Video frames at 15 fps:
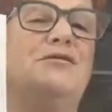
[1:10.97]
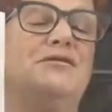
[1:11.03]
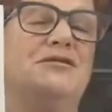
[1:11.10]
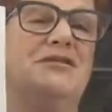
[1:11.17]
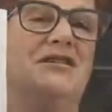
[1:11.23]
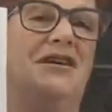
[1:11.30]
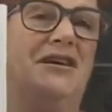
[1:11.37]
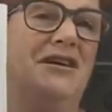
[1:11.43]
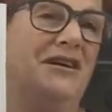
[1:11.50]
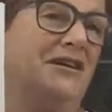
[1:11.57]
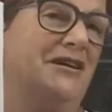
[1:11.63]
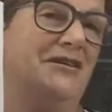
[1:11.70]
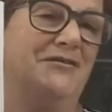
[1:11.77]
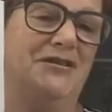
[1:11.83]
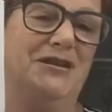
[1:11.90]
because I
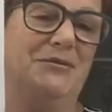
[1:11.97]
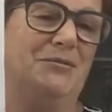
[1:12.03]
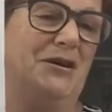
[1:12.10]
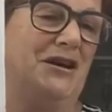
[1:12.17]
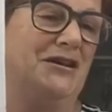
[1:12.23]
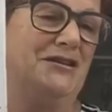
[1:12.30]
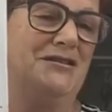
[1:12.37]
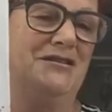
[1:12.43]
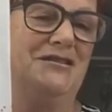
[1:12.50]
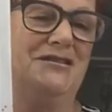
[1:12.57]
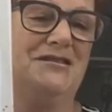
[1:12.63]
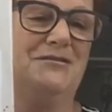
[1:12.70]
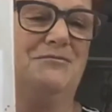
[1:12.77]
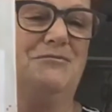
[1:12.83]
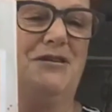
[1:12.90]
don't have any
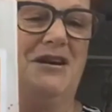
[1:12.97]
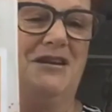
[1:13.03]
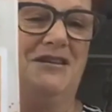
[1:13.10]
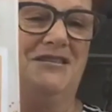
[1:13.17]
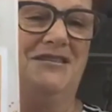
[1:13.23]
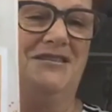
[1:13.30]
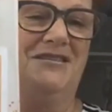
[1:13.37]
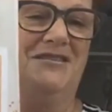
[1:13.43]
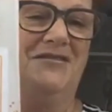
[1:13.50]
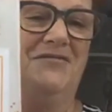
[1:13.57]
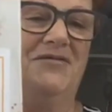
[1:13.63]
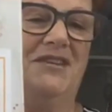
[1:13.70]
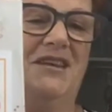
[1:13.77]
patience to wait.